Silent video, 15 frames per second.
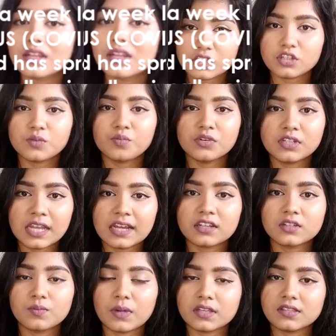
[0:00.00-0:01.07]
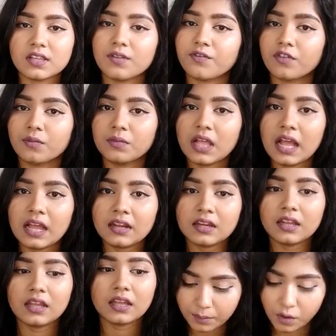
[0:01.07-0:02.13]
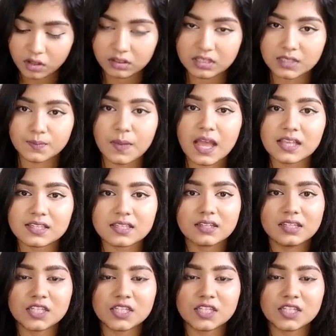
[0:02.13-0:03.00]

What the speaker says: Just to protect myself from that, I bought this mask.